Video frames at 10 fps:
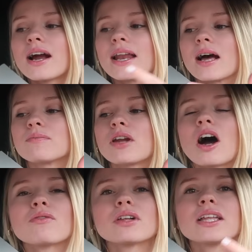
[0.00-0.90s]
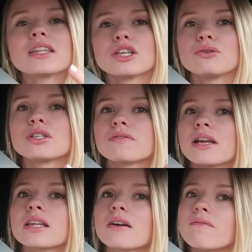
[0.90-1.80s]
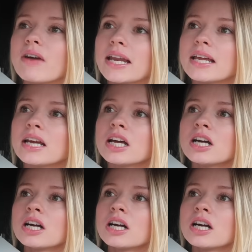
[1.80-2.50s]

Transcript: And I'm not really the hugest fan of the confetti